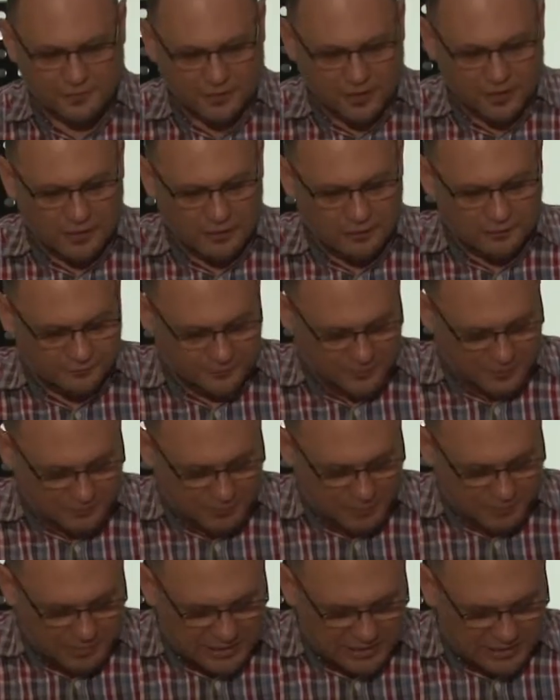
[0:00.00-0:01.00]
of the
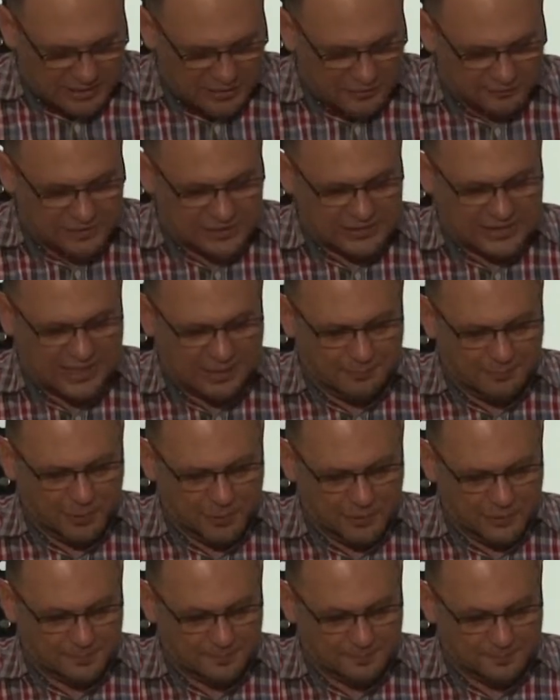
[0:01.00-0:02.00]
rebuilding of the
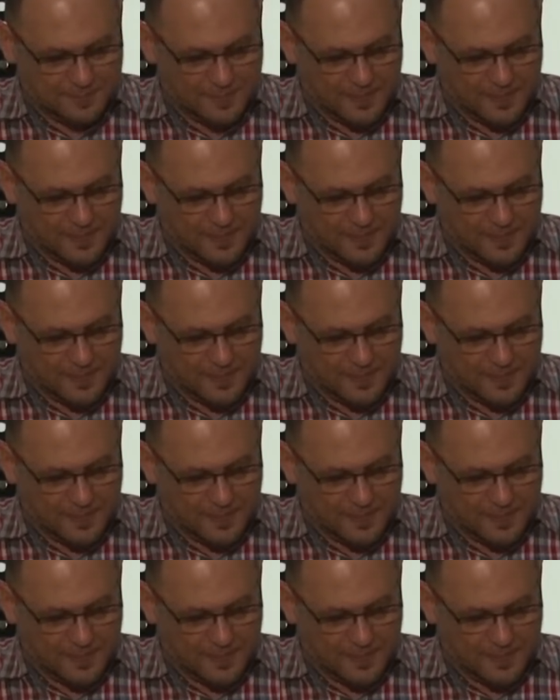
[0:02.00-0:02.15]
temple.